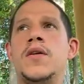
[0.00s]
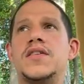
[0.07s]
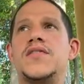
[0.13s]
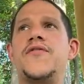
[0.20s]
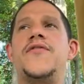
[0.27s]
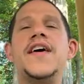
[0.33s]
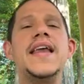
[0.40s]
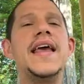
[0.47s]

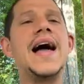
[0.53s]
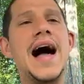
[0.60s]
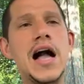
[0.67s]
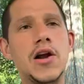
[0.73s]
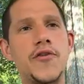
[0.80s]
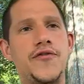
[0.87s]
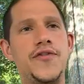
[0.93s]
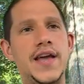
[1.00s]

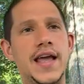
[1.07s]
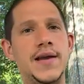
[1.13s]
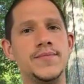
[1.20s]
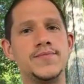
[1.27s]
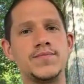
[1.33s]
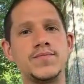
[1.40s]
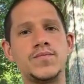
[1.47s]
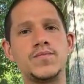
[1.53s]
videography
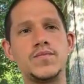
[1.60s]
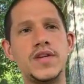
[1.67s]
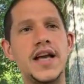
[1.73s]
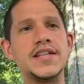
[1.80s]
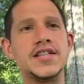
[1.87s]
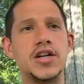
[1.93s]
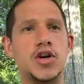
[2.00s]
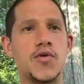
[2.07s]

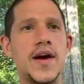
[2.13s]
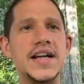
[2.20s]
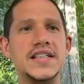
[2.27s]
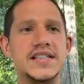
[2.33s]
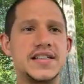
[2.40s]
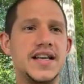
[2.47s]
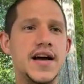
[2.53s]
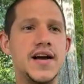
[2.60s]
is a great
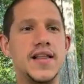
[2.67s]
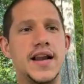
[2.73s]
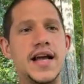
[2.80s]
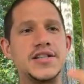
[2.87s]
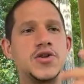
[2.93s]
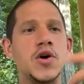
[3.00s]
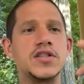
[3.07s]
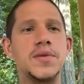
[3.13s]
skill. And I
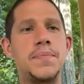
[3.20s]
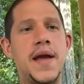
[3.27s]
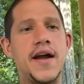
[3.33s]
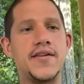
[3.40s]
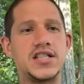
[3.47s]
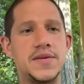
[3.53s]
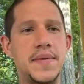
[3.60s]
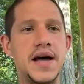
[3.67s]
talk to
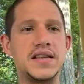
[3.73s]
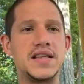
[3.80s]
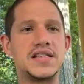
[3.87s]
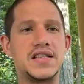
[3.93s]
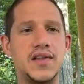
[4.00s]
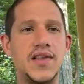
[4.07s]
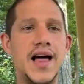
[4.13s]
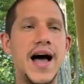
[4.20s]
parents about
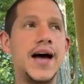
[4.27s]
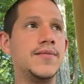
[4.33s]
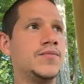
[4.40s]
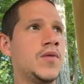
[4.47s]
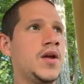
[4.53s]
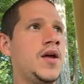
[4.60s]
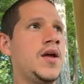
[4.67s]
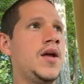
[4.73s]
this a lot
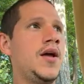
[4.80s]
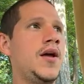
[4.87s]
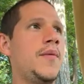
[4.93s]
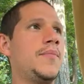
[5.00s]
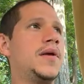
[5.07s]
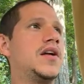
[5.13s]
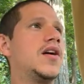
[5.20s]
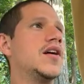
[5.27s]

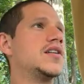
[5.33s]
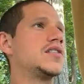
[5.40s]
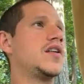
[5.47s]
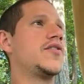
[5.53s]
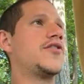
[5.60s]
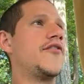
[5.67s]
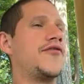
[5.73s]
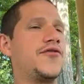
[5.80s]

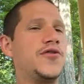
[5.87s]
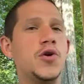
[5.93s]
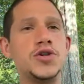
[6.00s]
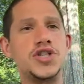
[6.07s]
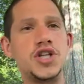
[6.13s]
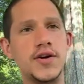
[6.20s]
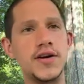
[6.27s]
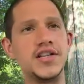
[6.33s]
because the
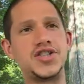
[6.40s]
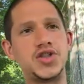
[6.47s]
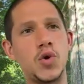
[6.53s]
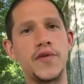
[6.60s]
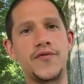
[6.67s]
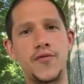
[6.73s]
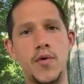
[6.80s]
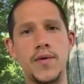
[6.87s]
future is
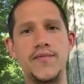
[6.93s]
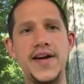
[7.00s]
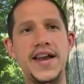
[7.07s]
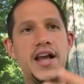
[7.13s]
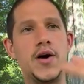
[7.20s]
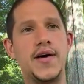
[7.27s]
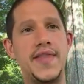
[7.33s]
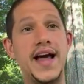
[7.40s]
short form
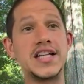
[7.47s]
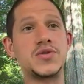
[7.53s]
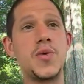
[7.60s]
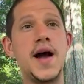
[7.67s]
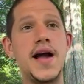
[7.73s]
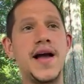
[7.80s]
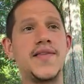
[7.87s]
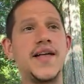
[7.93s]
video. And that's
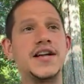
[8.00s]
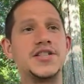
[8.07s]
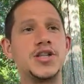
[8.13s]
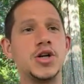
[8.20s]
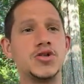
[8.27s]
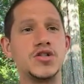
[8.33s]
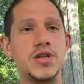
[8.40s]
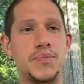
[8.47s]
why I like
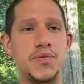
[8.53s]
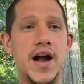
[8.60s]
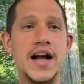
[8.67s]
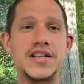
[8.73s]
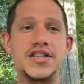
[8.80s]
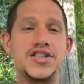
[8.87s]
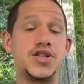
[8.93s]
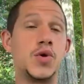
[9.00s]
children to
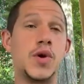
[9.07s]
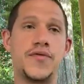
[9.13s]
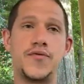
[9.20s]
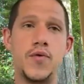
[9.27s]
practice short